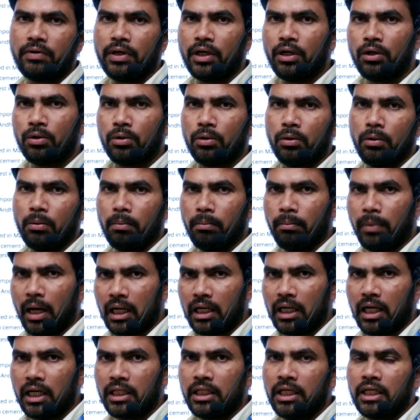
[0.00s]
went to
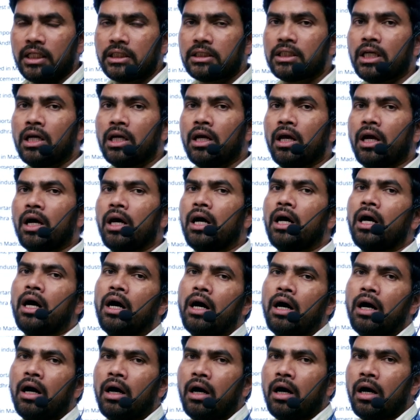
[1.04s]
Bangladesh
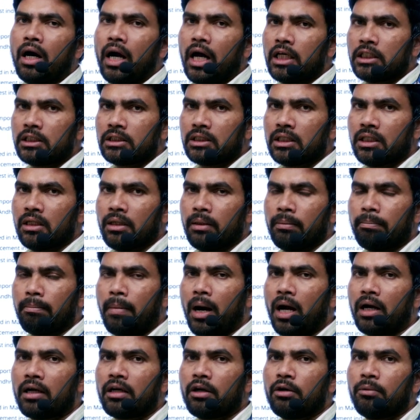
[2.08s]
as a
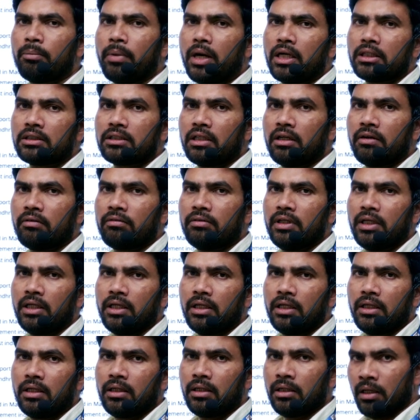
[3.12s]
part and parcel of
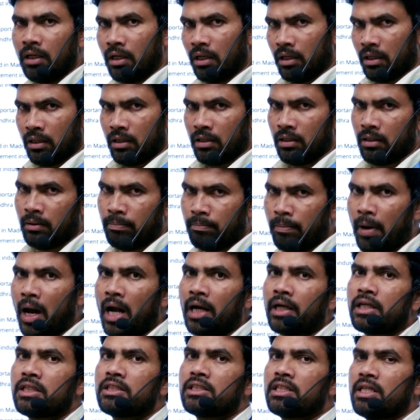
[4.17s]
the
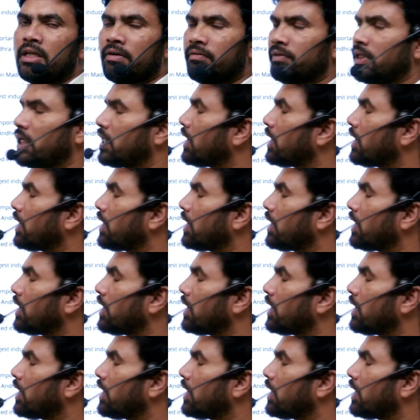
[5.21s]
partition of the